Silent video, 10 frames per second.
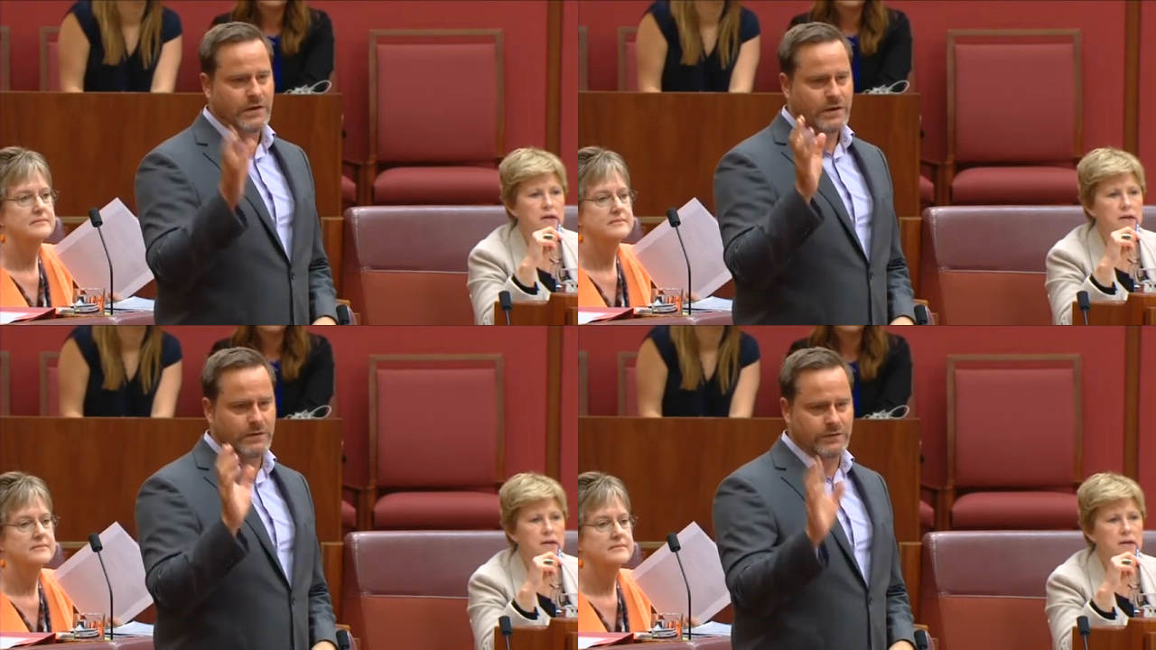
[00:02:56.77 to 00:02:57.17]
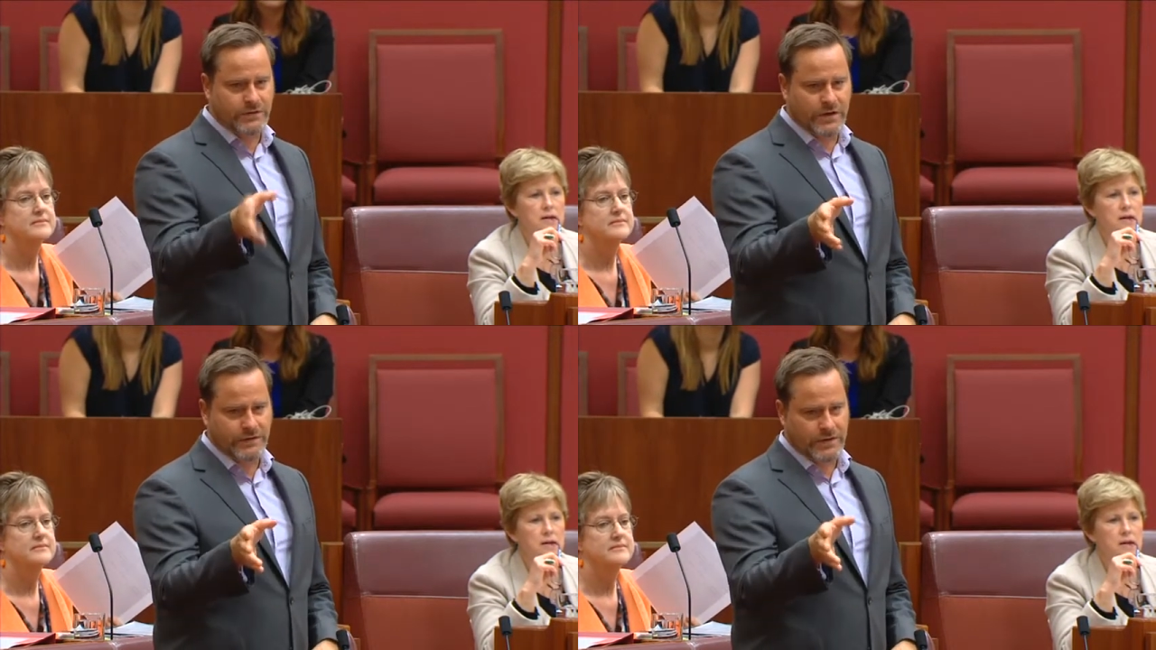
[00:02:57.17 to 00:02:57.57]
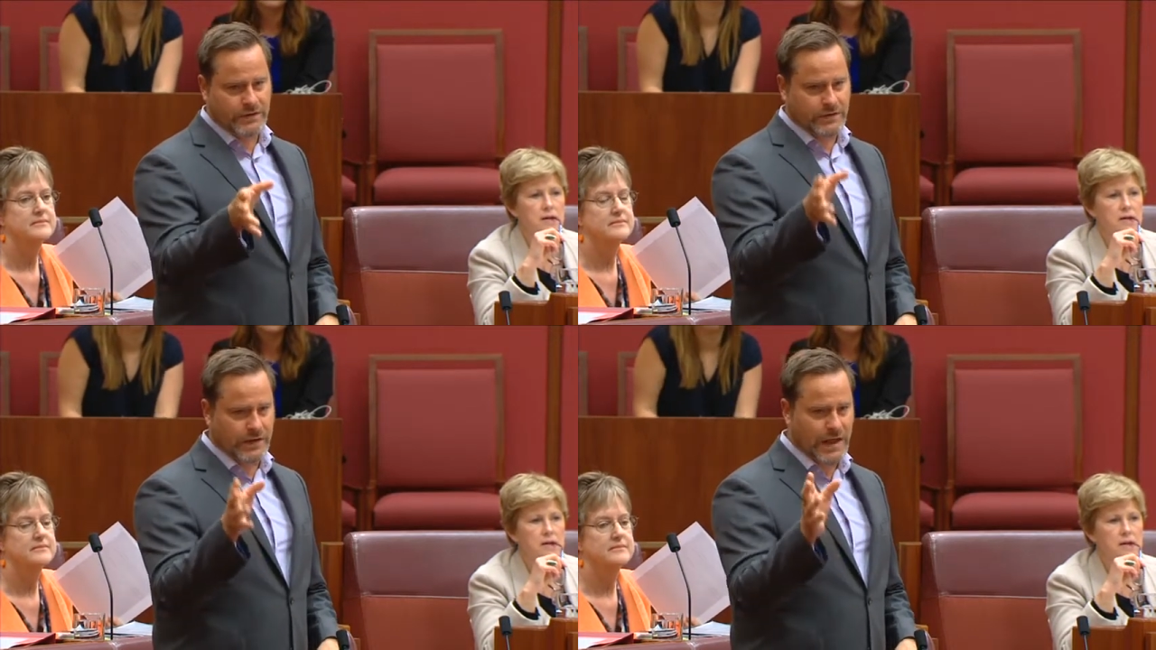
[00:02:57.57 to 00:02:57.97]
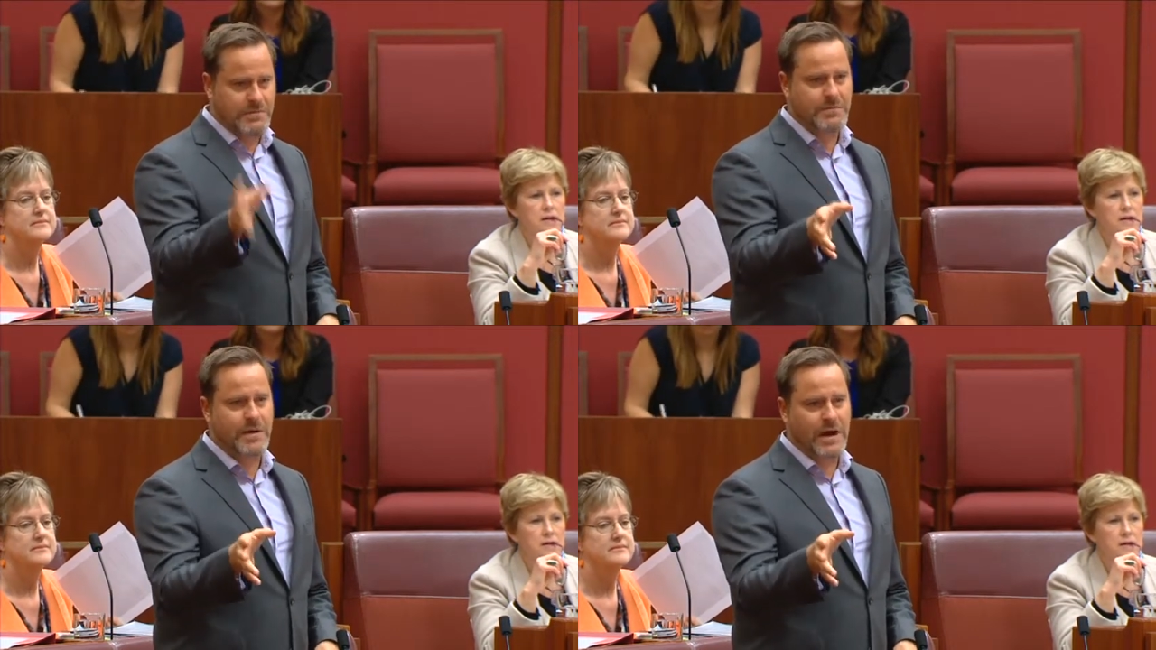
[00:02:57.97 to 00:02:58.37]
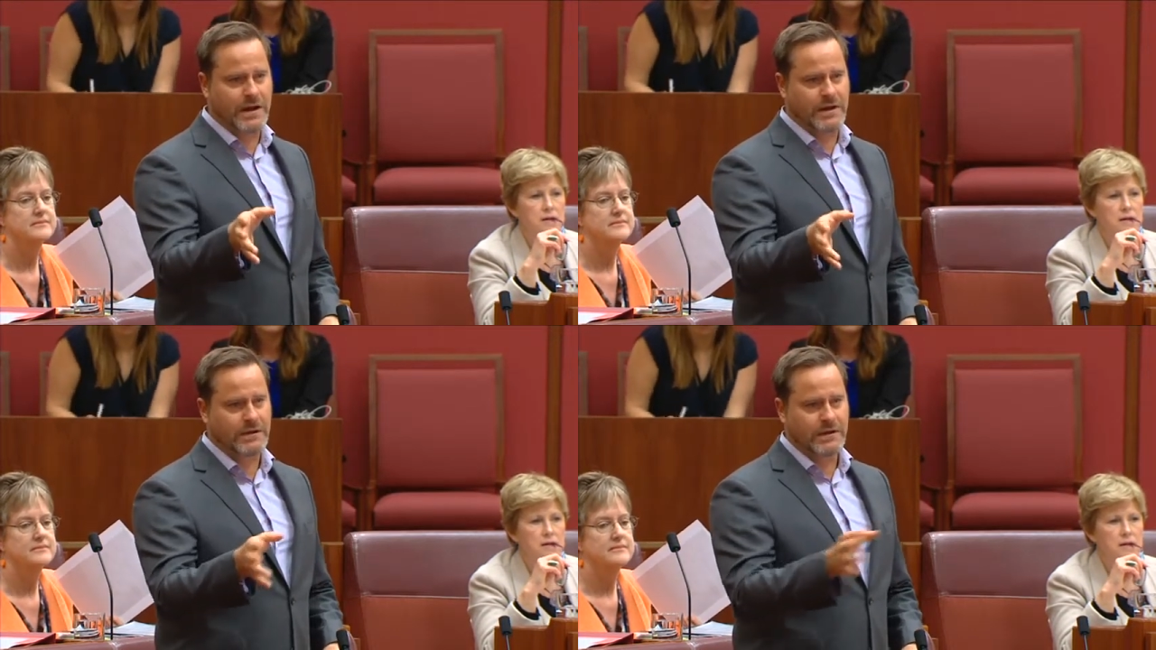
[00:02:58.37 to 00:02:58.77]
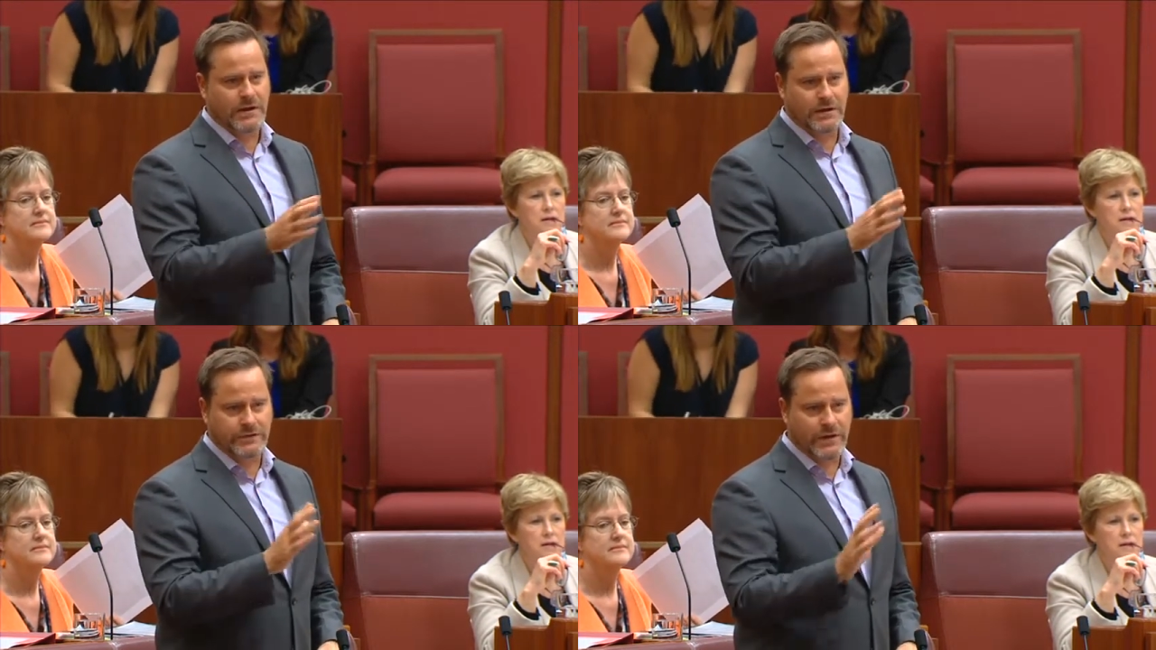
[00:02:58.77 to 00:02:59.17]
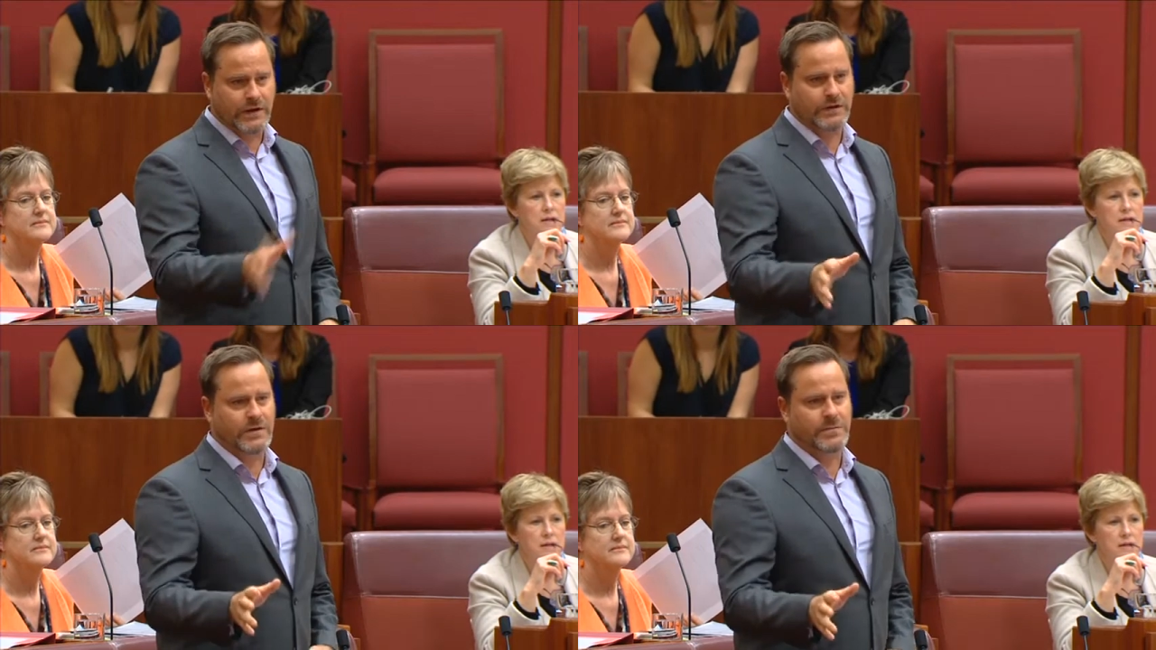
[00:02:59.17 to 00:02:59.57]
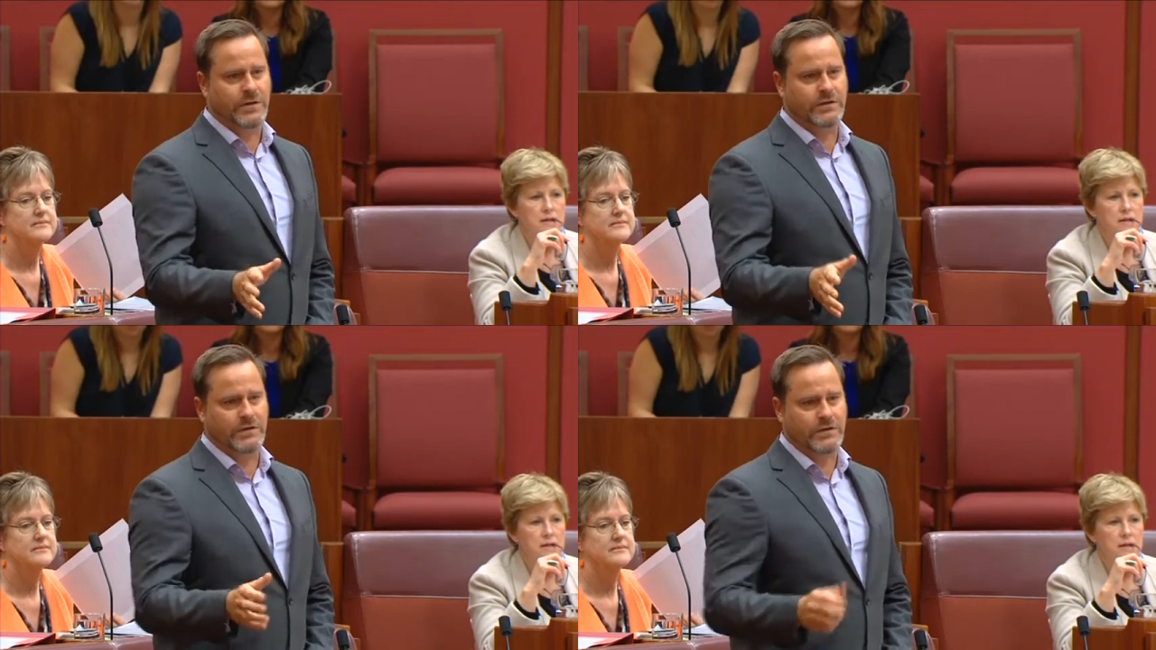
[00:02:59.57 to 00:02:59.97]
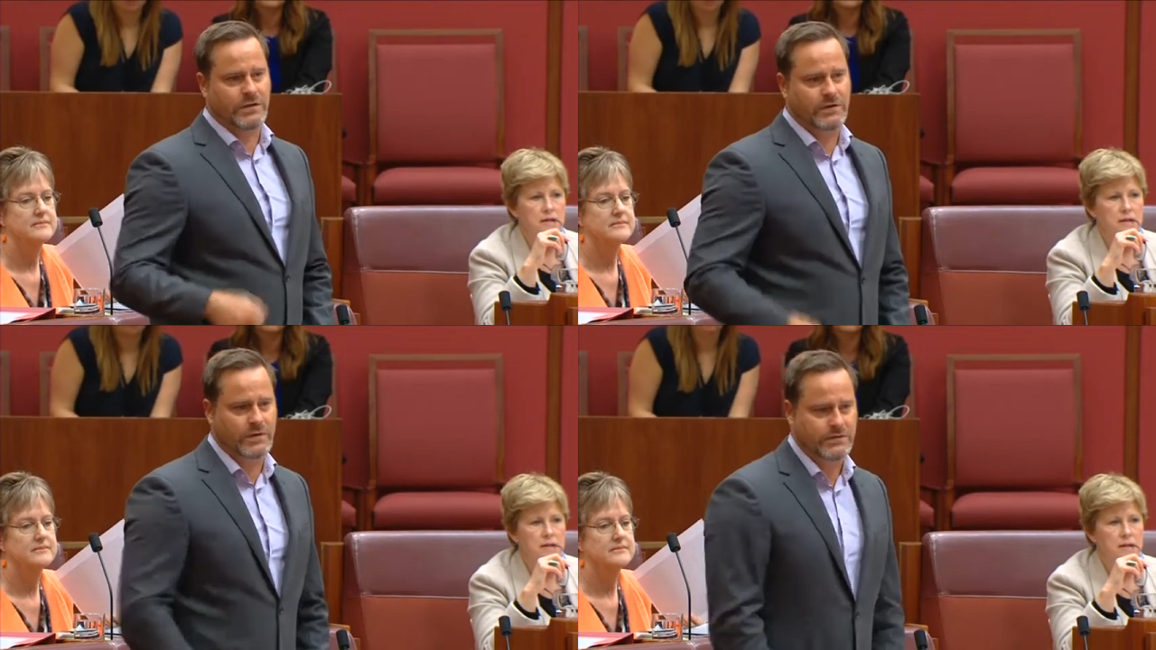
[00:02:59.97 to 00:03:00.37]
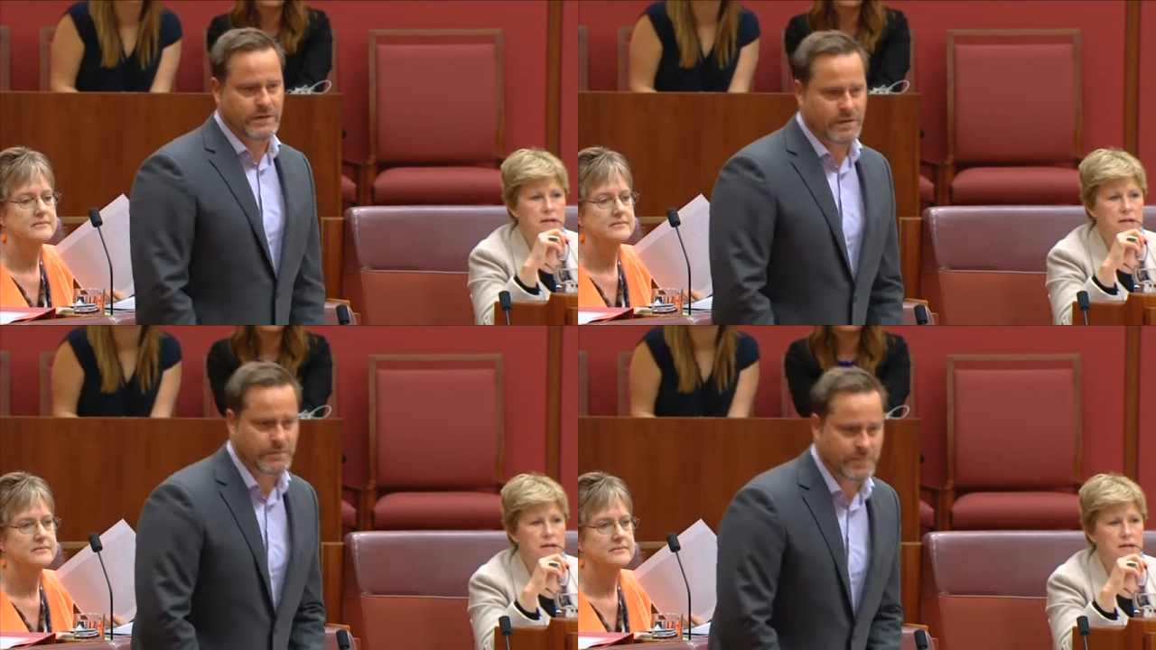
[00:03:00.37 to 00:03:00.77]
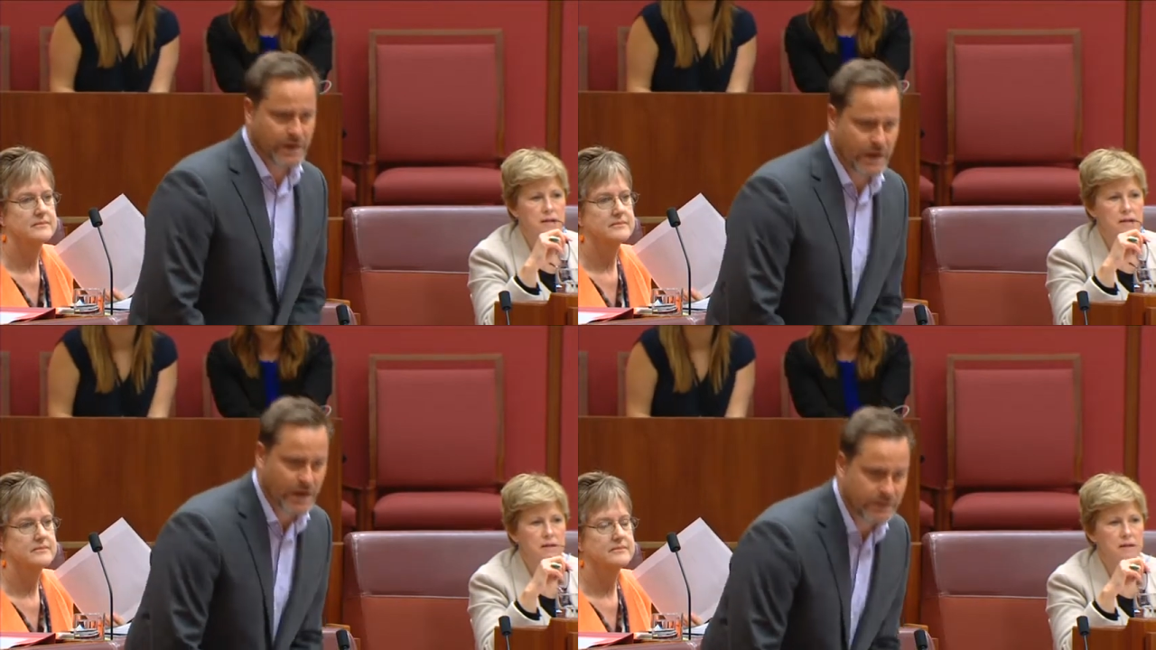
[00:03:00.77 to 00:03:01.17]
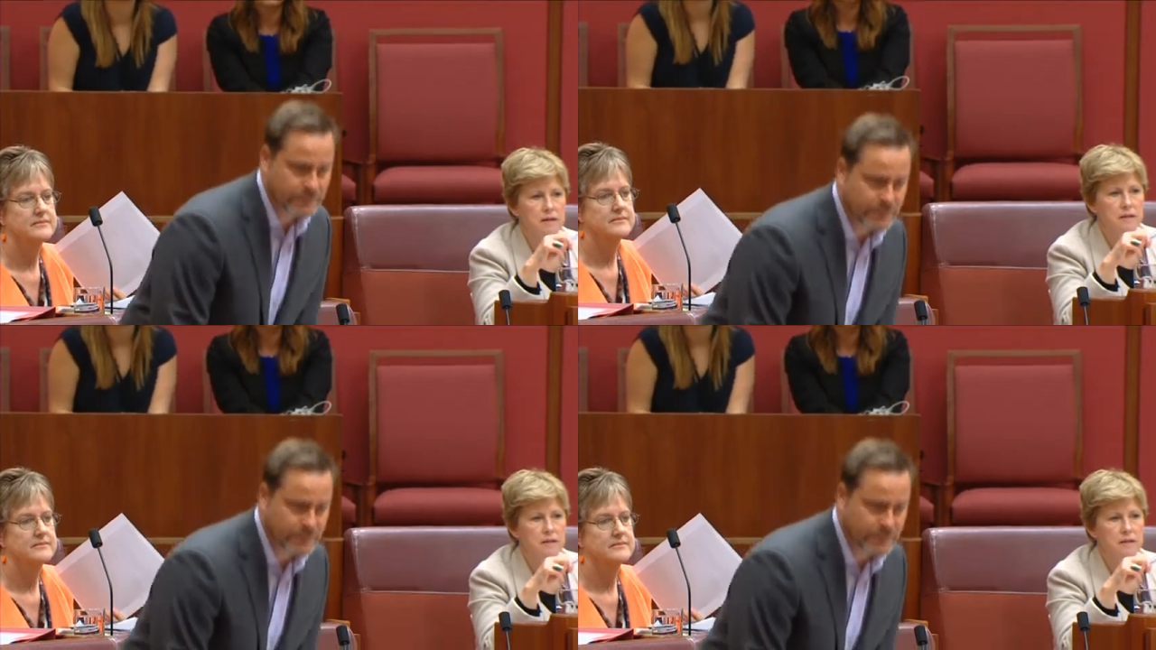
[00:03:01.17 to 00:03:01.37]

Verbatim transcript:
Speaker 1: He was addressing the Labor Party, a totally separate issue to the question that was being asked.